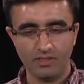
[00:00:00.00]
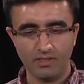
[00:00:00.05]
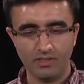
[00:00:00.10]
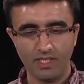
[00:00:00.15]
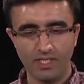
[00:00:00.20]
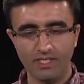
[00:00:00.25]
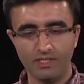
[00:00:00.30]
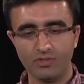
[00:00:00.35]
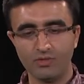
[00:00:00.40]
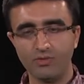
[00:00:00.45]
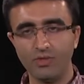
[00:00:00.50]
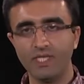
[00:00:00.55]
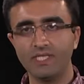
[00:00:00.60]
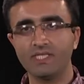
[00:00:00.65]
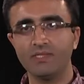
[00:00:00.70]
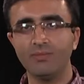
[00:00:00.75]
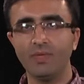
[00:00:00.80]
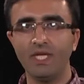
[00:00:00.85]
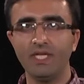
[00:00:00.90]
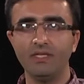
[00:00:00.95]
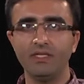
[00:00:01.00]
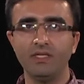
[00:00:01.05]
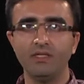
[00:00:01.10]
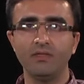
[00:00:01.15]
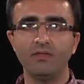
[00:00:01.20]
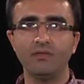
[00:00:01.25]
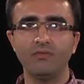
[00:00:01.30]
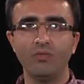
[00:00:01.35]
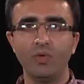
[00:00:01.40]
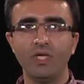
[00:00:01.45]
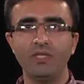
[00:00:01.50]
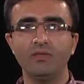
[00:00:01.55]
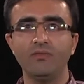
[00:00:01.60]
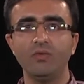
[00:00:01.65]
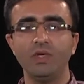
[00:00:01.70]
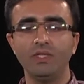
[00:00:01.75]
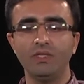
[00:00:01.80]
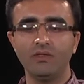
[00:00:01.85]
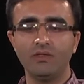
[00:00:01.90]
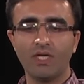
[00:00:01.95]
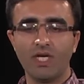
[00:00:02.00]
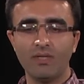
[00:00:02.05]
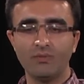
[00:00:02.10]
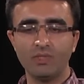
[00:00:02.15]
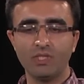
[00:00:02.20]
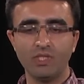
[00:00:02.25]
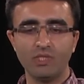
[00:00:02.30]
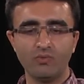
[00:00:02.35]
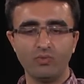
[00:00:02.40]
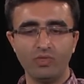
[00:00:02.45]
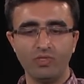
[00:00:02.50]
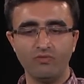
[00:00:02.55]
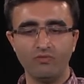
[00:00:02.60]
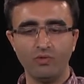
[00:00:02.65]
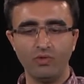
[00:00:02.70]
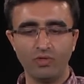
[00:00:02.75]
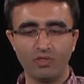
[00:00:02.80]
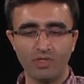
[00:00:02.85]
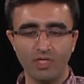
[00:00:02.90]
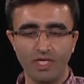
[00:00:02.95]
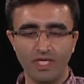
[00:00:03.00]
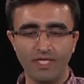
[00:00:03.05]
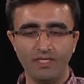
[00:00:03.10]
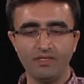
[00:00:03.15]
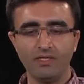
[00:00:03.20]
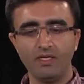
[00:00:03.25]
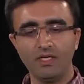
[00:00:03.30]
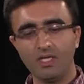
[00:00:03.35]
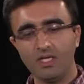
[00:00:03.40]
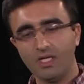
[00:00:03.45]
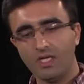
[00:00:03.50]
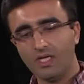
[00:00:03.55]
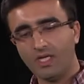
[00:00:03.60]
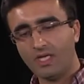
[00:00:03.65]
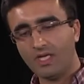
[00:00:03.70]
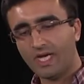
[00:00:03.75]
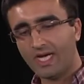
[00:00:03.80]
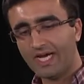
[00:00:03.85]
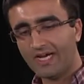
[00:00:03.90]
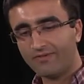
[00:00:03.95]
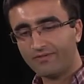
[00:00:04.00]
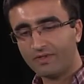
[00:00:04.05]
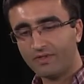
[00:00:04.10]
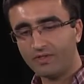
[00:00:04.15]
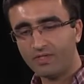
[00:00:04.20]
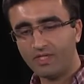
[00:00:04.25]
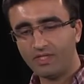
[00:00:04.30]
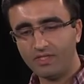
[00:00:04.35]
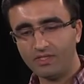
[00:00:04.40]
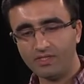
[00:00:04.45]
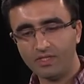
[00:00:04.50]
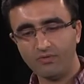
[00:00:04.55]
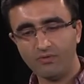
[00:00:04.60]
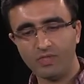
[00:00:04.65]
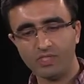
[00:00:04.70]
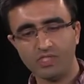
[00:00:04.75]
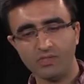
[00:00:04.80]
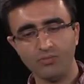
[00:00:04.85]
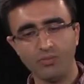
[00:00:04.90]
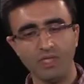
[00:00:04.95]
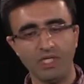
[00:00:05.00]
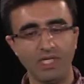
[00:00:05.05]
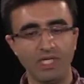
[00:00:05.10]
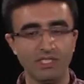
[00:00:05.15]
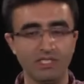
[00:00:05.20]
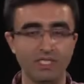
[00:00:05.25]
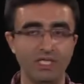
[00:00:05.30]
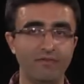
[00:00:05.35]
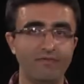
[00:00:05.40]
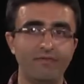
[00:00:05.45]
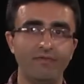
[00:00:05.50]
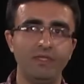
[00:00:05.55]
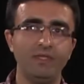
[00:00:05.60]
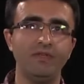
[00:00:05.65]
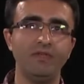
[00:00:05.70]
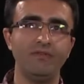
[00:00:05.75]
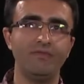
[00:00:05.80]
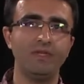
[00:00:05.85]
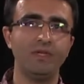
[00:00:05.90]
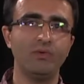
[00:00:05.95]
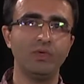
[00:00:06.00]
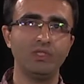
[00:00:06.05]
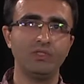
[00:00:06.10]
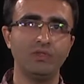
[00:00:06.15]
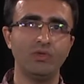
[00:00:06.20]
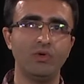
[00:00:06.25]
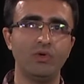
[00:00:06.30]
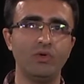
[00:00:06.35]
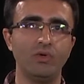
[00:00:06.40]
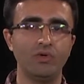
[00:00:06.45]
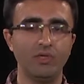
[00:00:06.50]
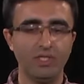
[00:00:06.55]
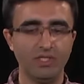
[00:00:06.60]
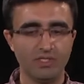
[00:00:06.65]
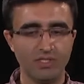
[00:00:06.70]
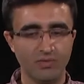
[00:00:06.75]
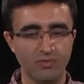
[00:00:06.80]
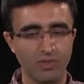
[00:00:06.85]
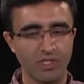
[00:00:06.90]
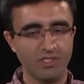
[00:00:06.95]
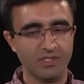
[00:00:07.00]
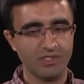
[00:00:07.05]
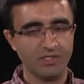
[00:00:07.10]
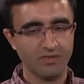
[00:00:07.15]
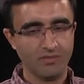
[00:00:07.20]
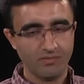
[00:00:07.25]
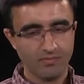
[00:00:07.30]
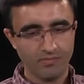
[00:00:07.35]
That is to estimate that what, what the time series would have looked like after the intervention begins if, we, if there was no intervention.